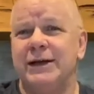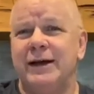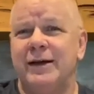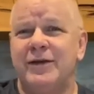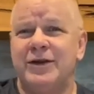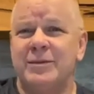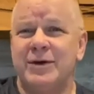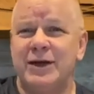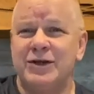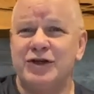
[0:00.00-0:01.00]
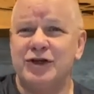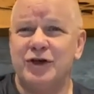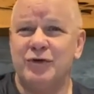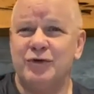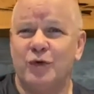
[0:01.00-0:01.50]
everything begins to
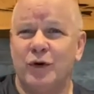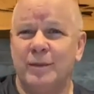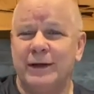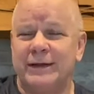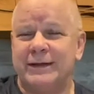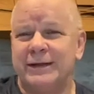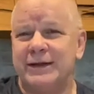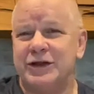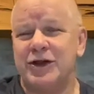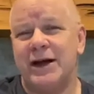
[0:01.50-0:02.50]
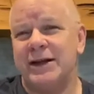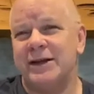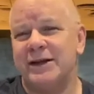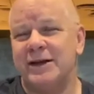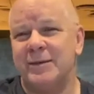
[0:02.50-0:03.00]
go dormant. And the exciting
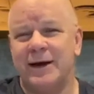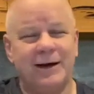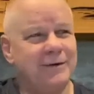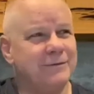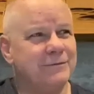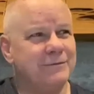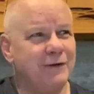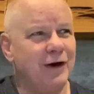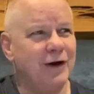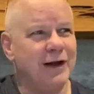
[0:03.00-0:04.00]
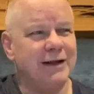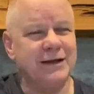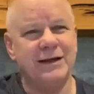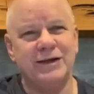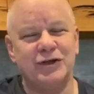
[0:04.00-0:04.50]
thing about fall, I
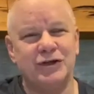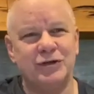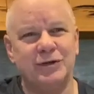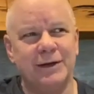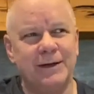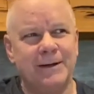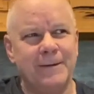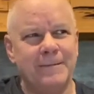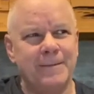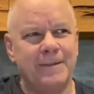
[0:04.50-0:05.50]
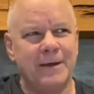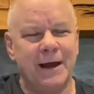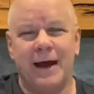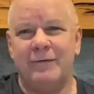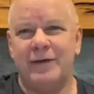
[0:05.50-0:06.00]
think, is you you
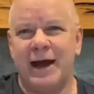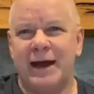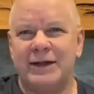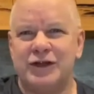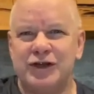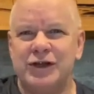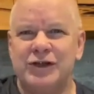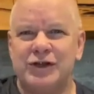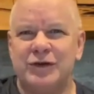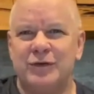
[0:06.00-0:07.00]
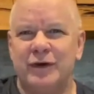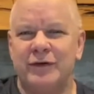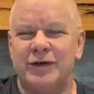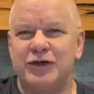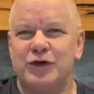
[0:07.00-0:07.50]
have that season where
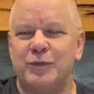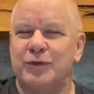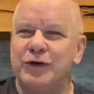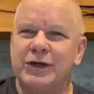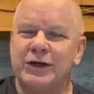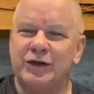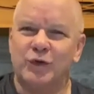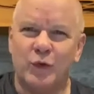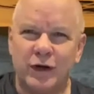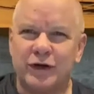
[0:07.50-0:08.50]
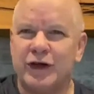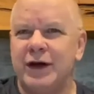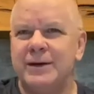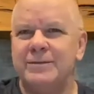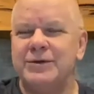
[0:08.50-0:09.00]
everything's so pretty and then the winter
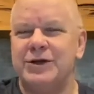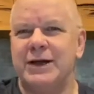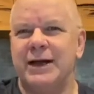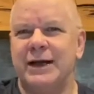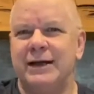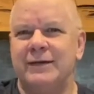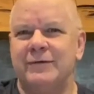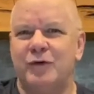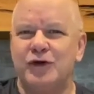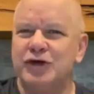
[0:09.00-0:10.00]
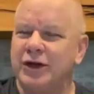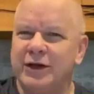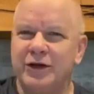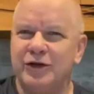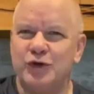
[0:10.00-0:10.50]
comes and fortunately
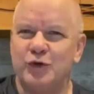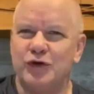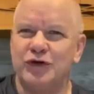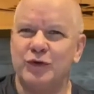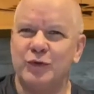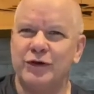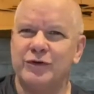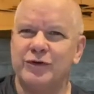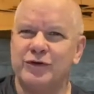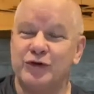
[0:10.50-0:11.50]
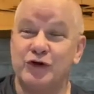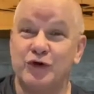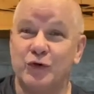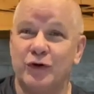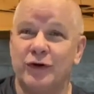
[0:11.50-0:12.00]
here in Georgia the winters are
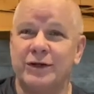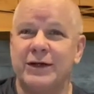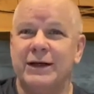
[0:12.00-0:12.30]
short